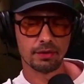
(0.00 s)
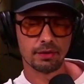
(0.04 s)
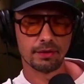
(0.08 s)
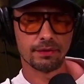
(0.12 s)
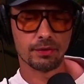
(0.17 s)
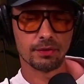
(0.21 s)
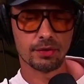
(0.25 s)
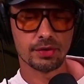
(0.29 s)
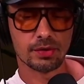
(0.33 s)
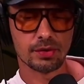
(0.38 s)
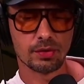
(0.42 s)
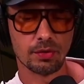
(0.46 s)

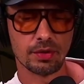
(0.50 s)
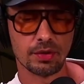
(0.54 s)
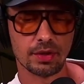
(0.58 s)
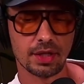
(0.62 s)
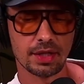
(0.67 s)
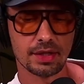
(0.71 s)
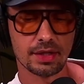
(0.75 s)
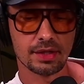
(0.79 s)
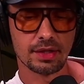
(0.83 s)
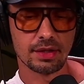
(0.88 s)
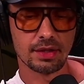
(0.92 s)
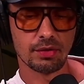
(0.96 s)
refers to it
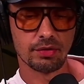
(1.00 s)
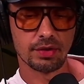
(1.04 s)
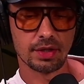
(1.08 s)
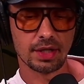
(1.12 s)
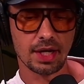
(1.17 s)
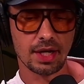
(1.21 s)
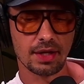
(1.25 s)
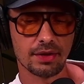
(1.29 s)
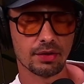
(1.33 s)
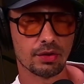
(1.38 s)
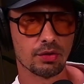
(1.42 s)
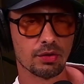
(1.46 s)
as the only
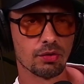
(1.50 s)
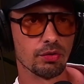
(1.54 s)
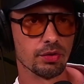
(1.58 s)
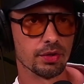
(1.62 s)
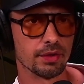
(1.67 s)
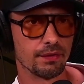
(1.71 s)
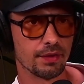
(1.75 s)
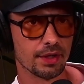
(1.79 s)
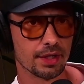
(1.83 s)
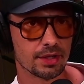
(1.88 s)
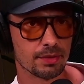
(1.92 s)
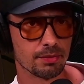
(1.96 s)
ethical
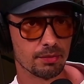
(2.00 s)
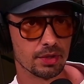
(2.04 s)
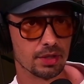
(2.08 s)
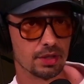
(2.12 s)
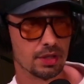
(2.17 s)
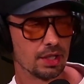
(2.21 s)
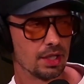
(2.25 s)
investment.